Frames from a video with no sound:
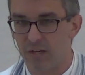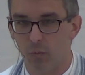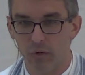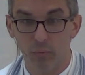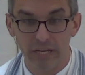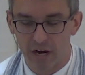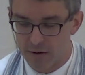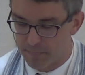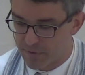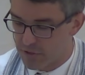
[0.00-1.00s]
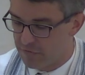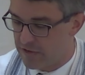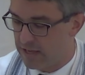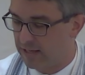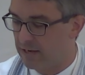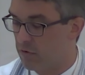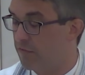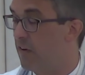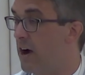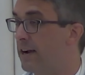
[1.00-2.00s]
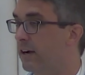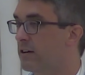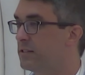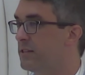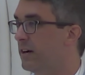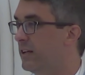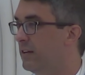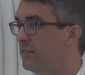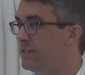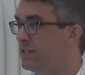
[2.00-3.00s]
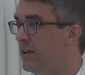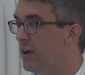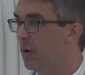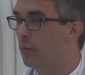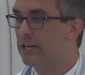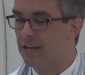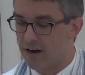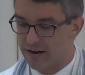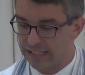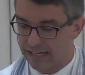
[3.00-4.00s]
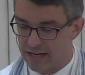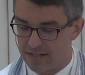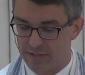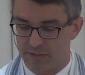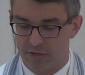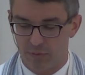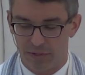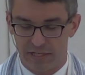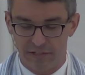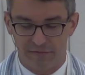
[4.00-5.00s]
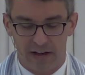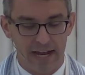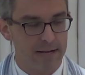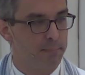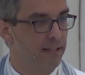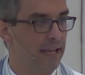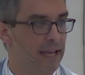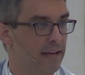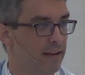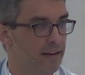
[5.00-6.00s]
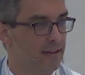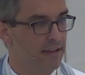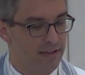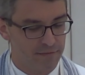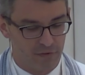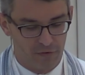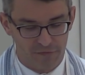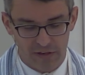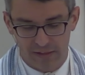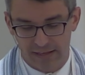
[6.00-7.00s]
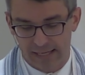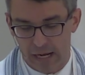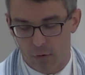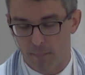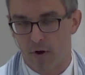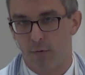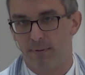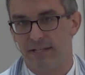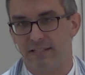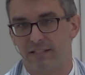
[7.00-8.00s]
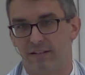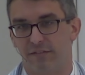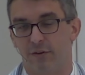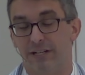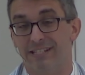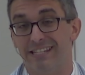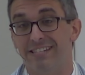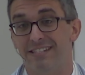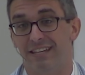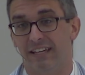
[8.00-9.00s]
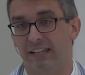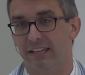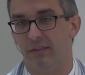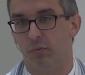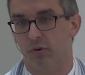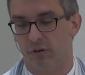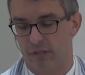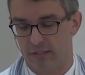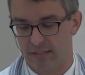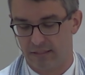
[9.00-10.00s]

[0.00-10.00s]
When we are improving and refining ourselves, we are in concert with the divine plan, fulfilling our purpose for existing in the world.